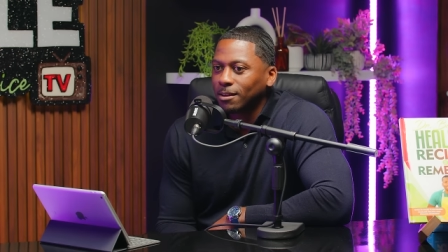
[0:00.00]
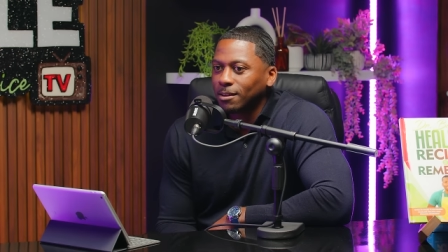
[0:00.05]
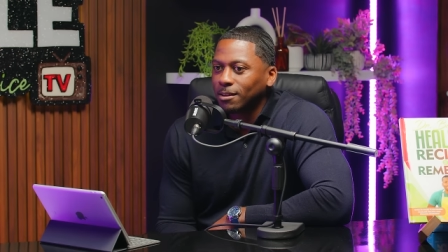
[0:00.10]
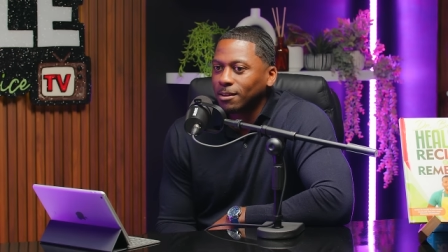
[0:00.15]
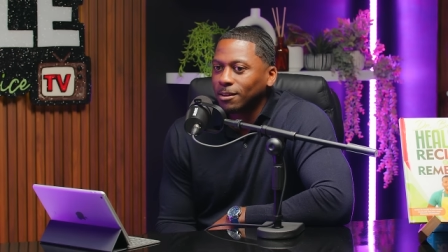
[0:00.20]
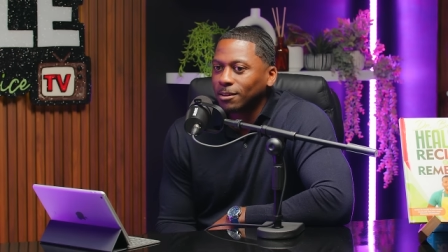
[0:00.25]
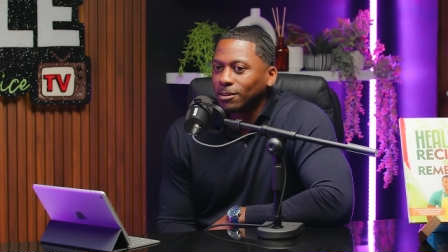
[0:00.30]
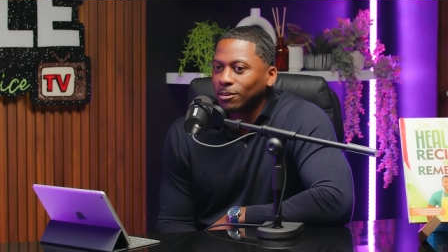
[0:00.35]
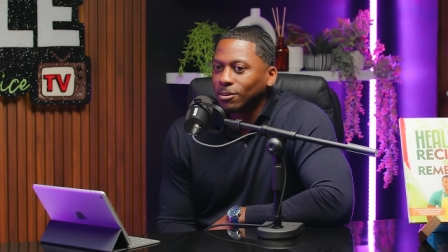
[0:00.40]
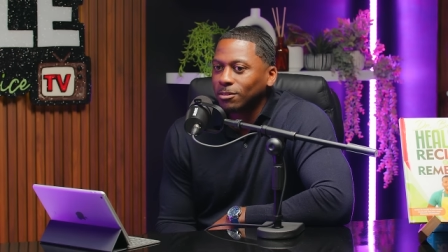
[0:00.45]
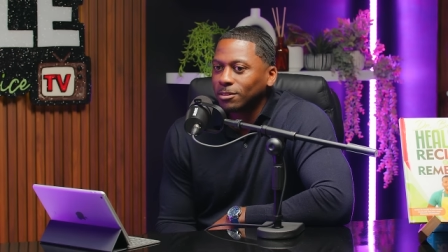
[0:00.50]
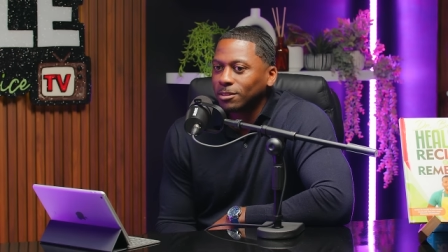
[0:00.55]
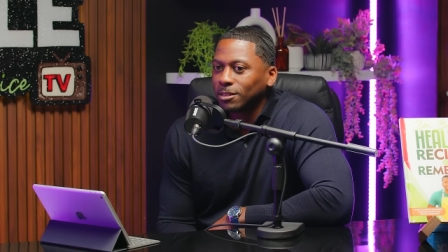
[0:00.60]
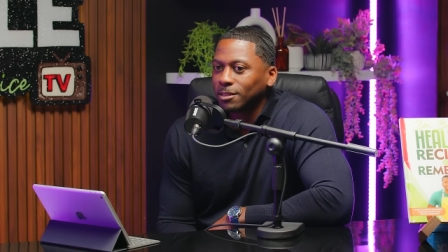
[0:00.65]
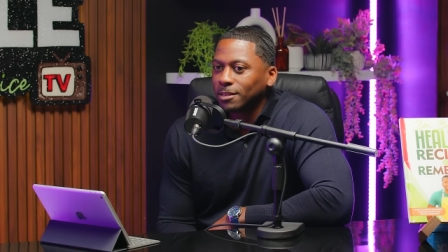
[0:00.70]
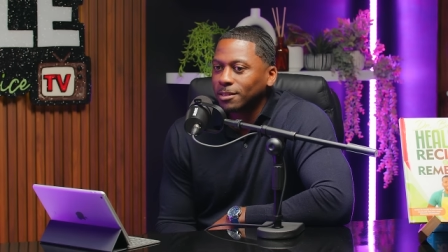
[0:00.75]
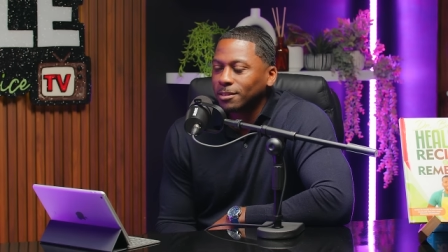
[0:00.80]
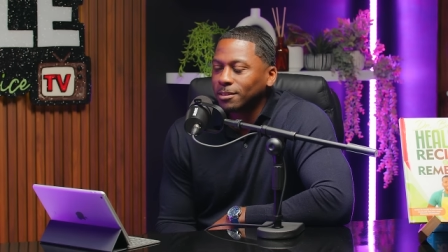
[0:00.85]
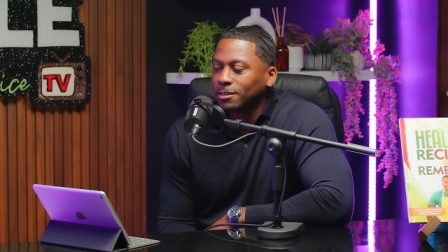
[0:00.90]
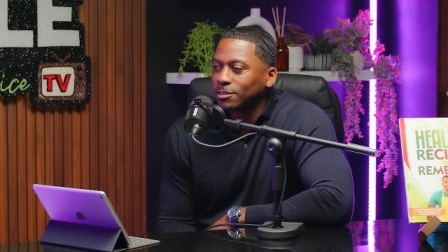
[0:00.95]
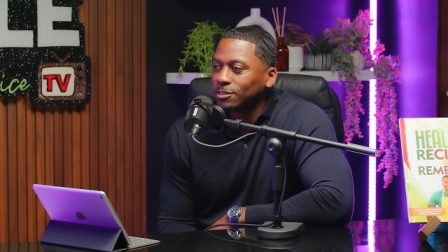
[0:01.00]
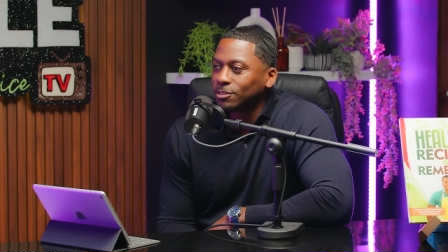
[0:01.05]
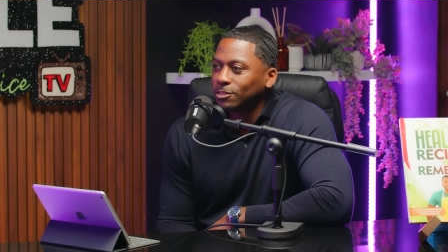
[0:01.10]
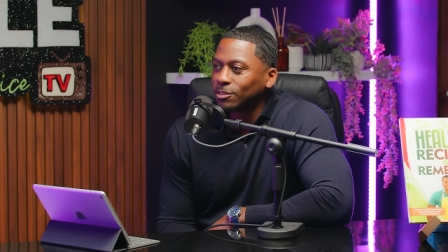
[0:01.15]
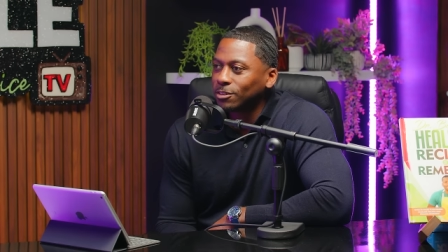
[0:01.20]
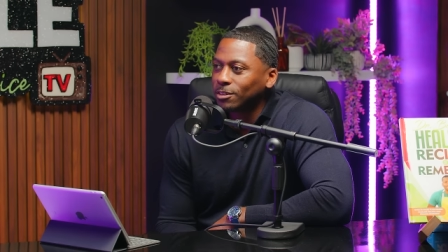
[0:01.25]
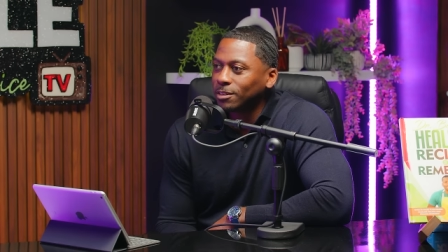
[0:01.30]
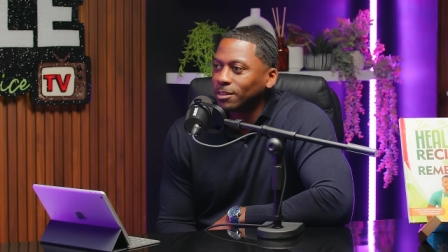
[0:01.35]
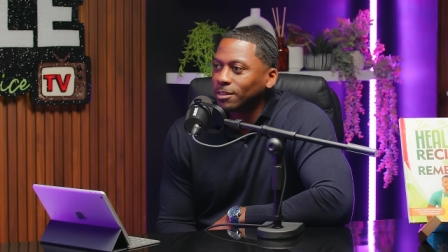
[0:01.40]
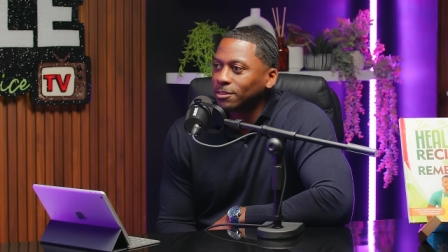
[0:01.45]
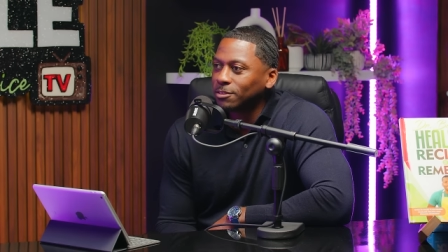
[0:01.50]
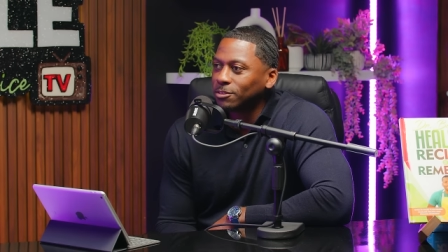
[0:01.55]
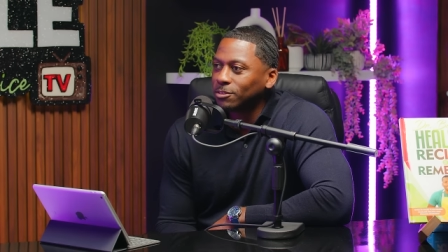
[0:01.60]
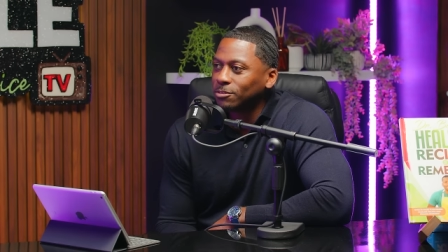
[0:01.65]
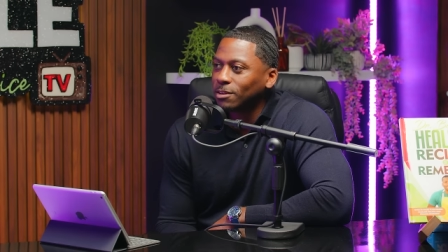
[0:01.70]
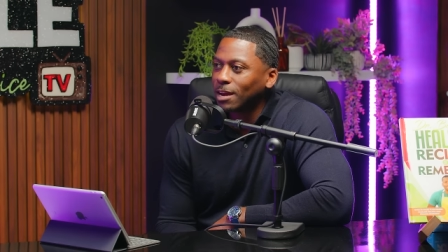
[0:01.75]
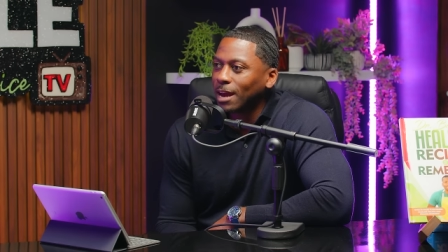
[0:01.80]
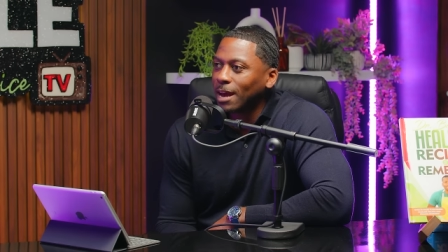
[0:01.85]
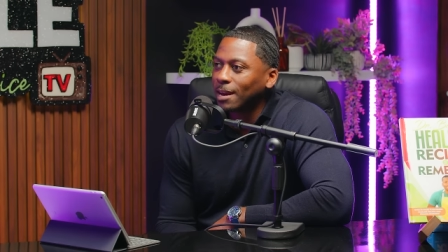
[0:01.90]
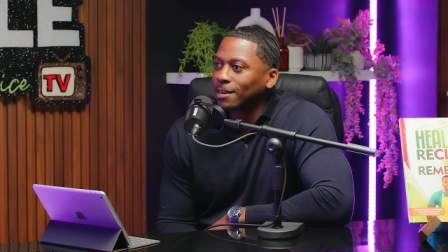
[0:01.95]
along the healing journey,
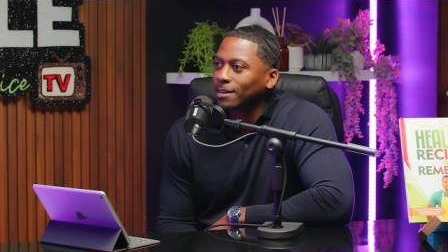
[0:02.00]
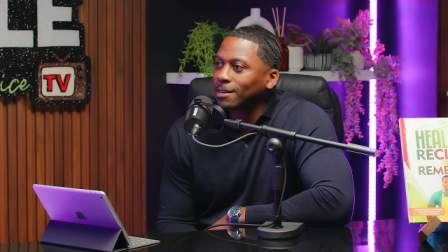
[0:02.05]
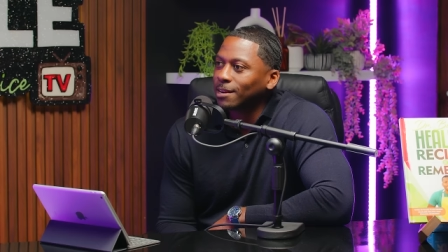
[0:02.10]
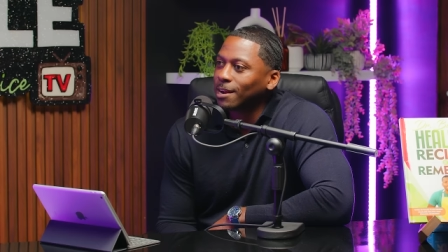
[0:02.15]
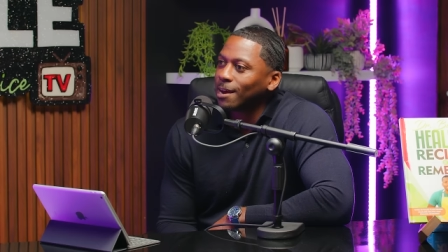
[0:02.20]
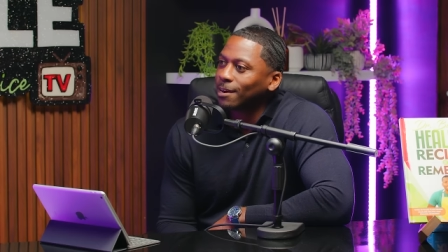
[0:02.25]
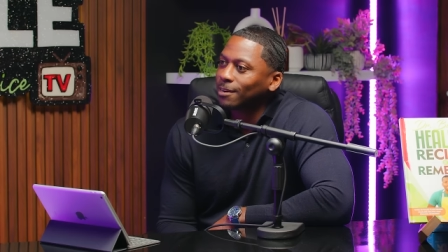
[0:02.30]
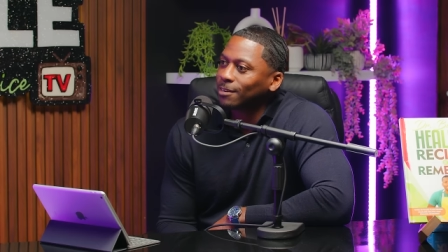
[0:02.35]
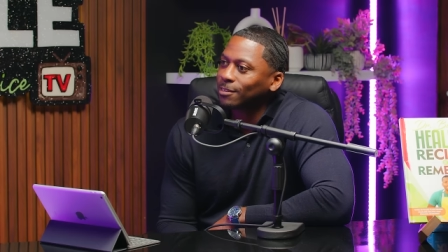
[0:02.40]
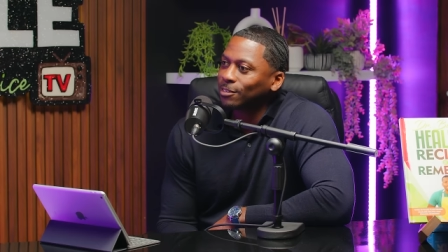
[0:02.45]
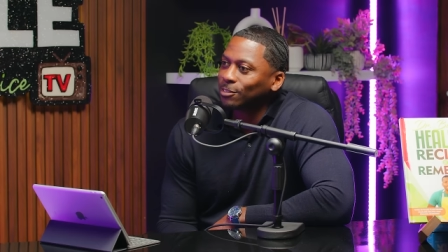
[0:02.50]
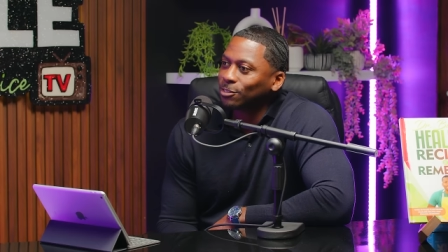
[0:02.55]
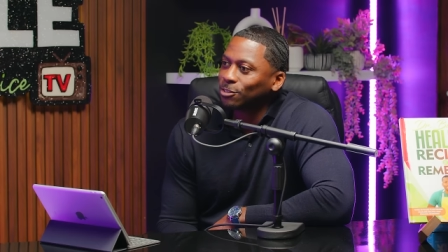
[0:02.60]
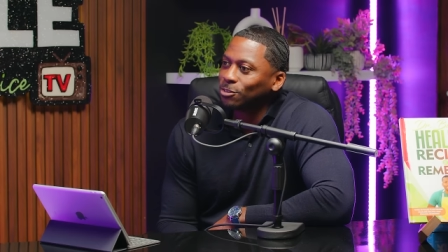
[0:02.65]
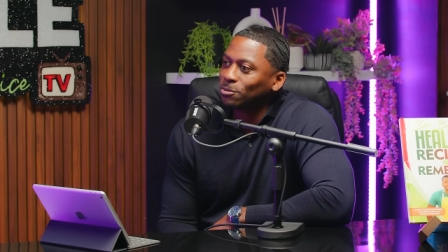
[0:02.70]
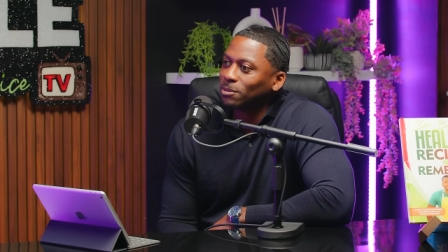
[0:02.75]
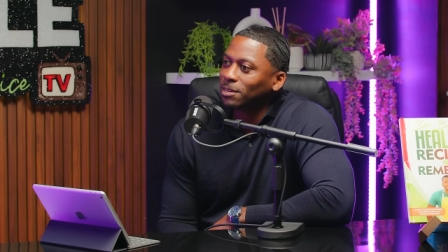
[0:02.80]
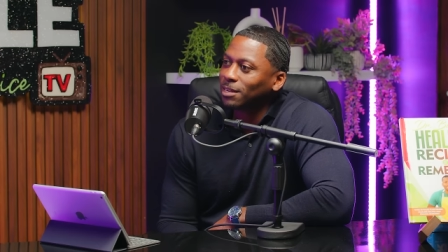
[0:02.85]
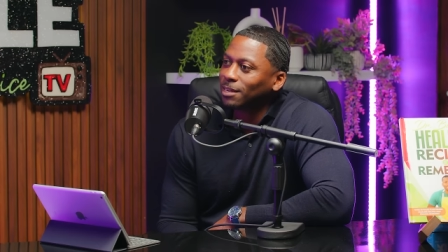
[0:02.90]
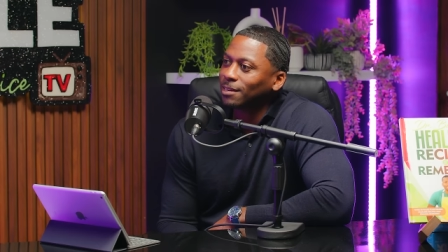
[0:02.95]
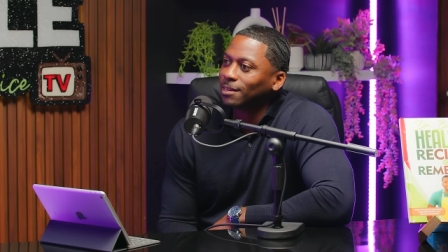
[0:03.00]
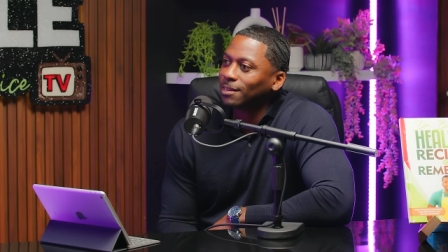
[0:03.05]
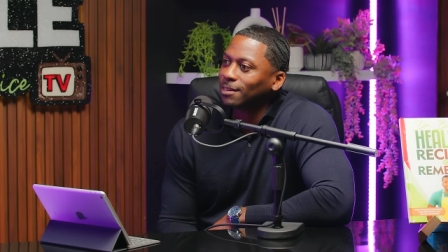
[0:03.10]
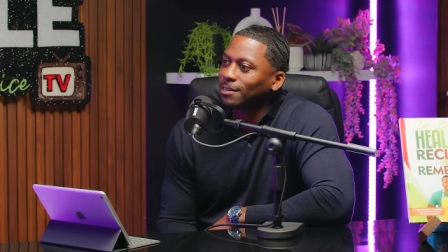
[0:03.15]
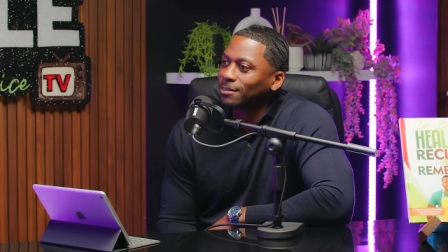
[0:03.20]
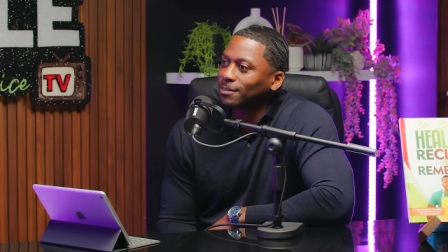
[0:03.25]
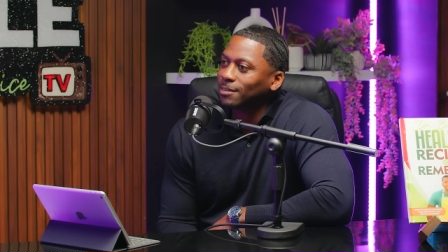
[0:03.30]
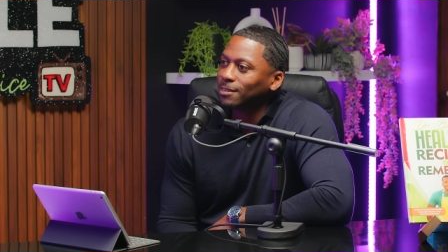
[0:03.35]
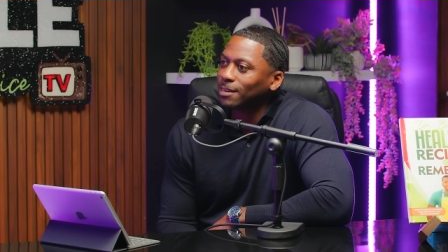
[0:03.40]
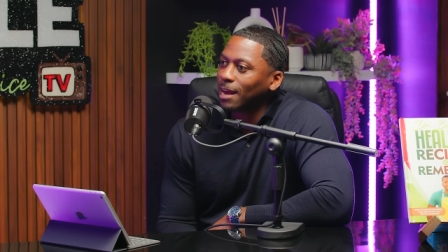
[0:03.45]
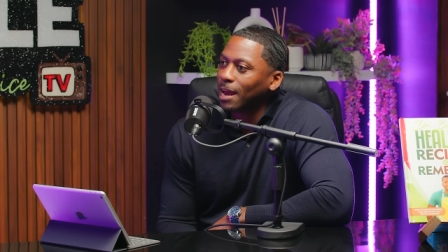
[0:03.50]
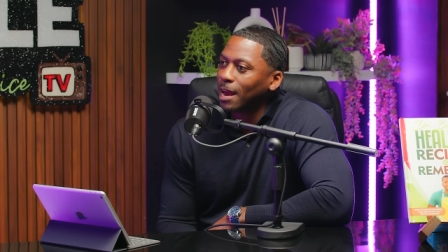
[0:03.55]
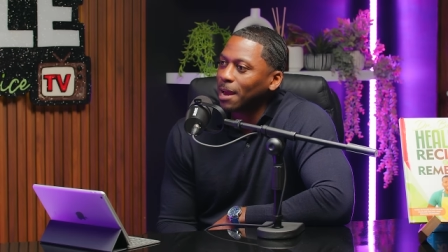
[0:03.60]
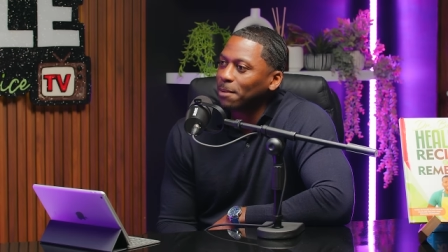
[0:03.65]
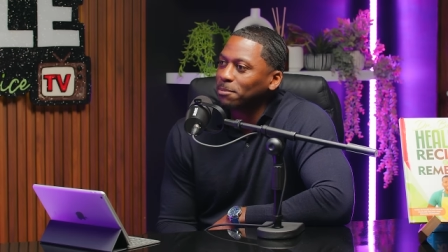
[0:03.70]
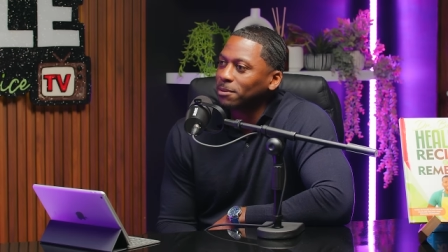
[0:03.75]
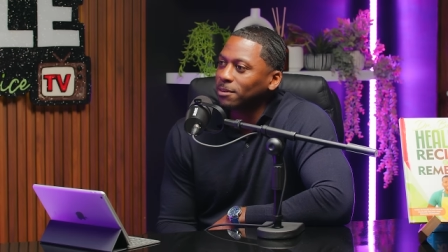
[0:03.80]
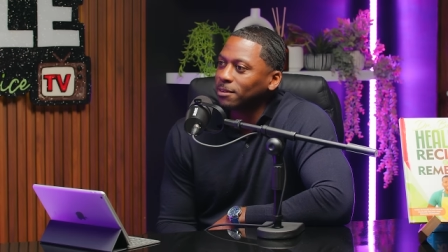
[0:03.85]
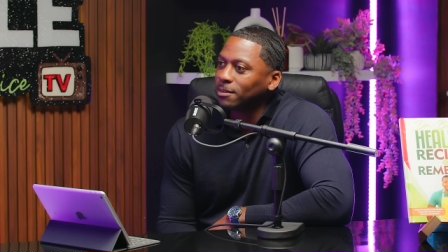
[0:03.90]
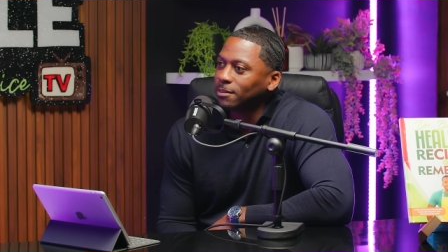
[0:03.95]
you got to get out of the doing and get to the
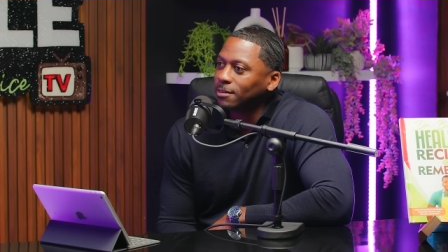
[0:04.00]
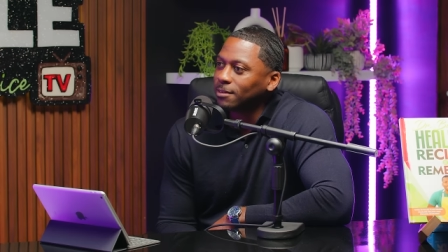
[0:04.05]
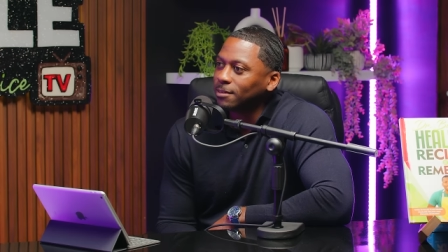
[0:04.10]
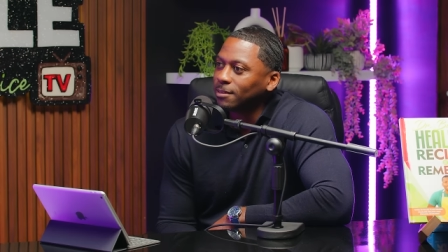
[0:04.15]
happening.